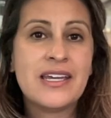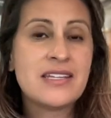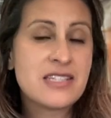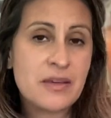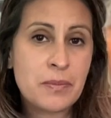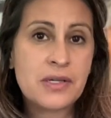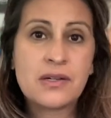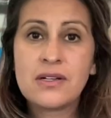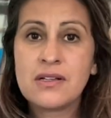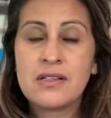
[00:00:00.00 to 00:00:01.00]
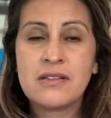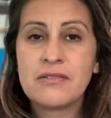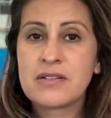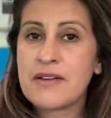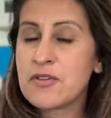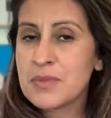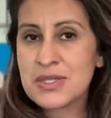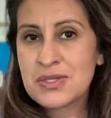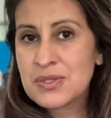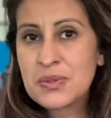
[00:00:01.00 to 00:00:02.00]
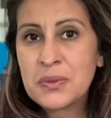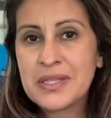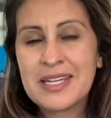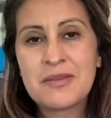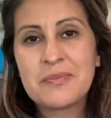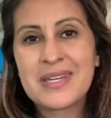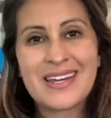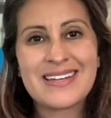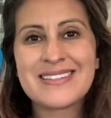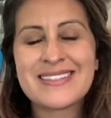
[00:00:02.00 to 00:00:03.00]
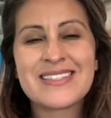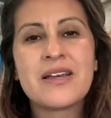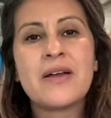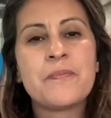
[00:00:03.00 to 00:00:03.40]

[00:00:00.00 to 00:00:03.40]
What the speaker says: in typical government schooling, because